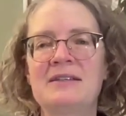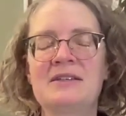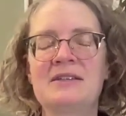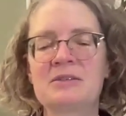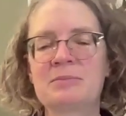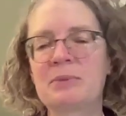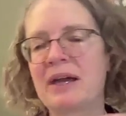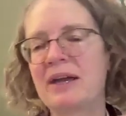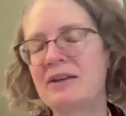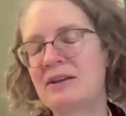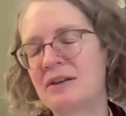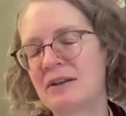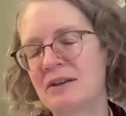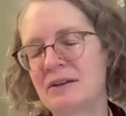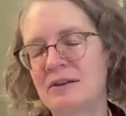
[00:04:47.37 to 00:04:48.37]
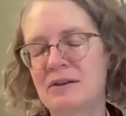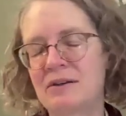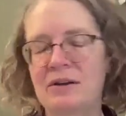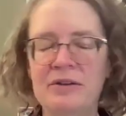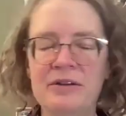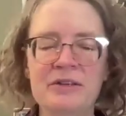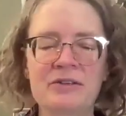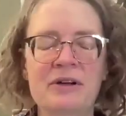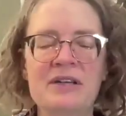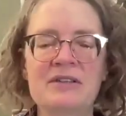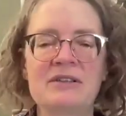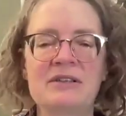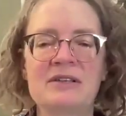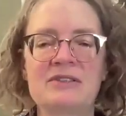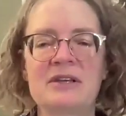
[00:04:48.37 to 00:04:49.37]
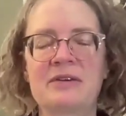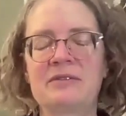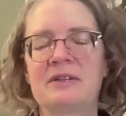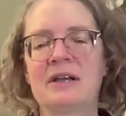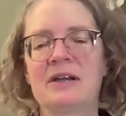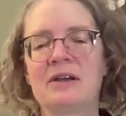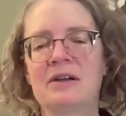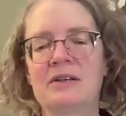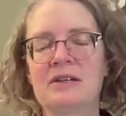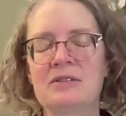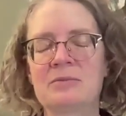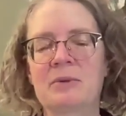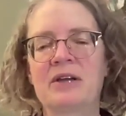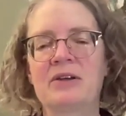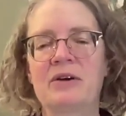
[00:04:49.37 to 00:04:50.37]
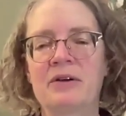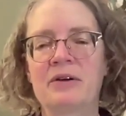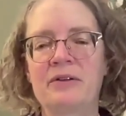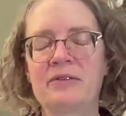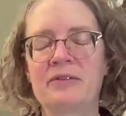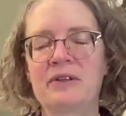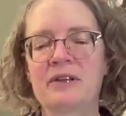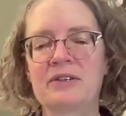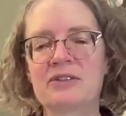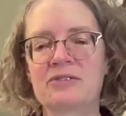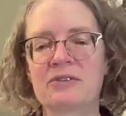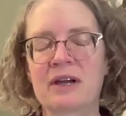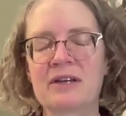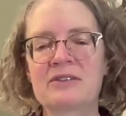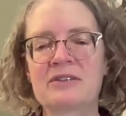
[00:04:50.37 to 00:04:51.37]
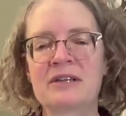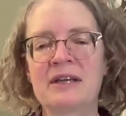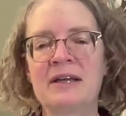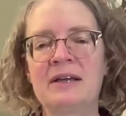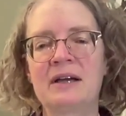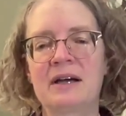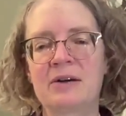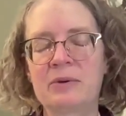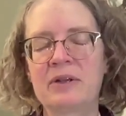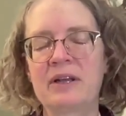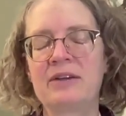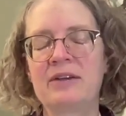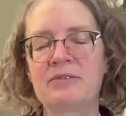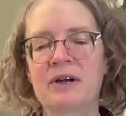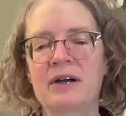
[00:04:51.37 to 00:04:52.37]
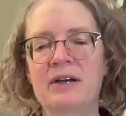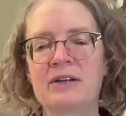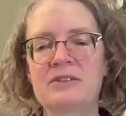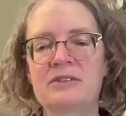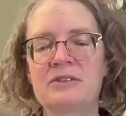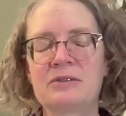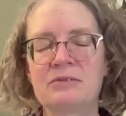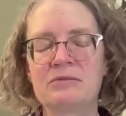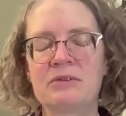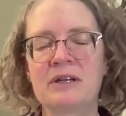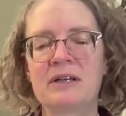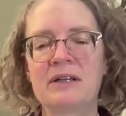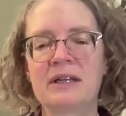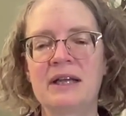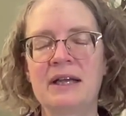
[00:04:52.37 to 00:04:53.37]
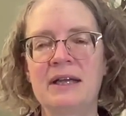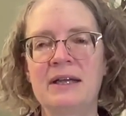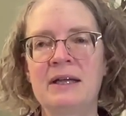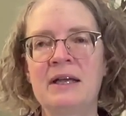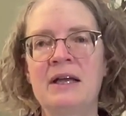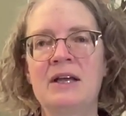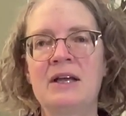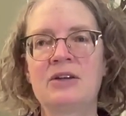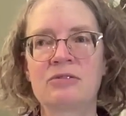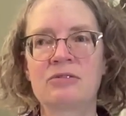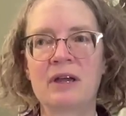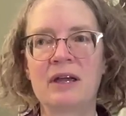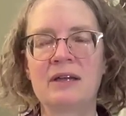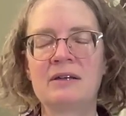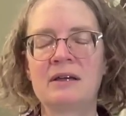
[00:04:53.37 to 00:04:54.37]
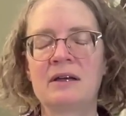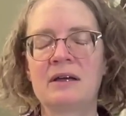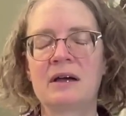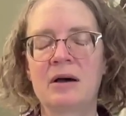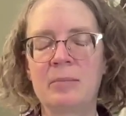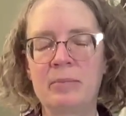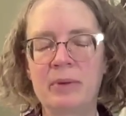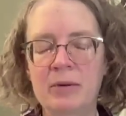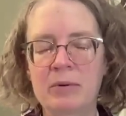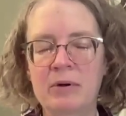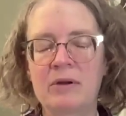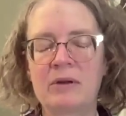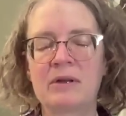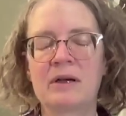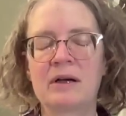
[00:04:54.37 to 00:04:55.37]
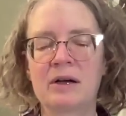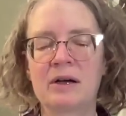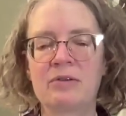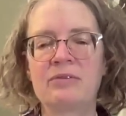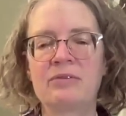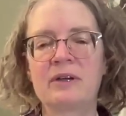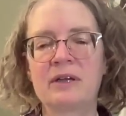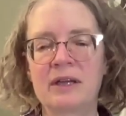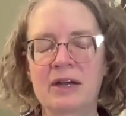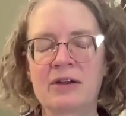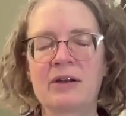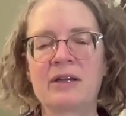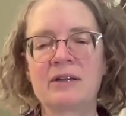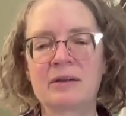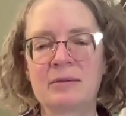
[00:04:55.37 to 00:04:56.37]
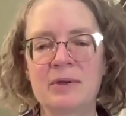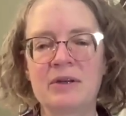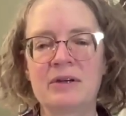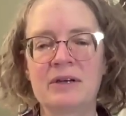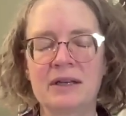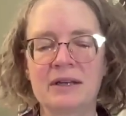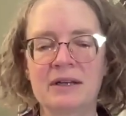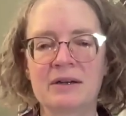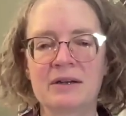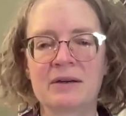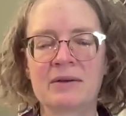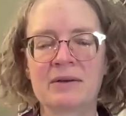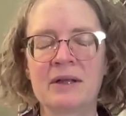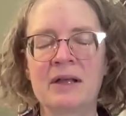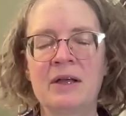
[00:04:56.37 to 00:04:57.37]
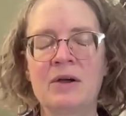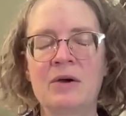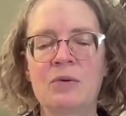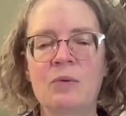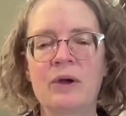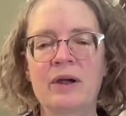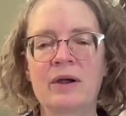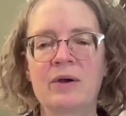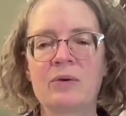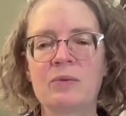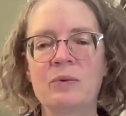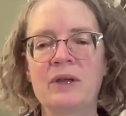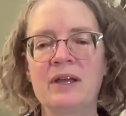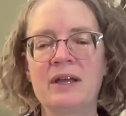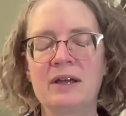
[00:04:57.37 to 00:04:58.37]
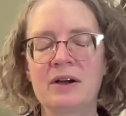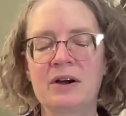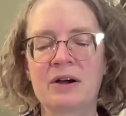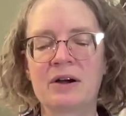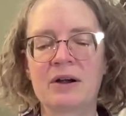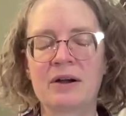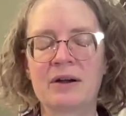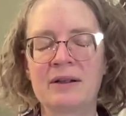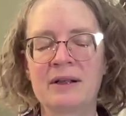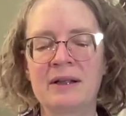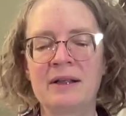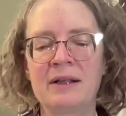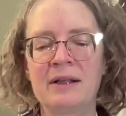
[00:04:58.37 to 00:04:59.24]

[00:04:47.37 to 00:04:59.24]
despite all the craziness out there and despite all the stress, I would like for us to really create a bubble of caring community here where we are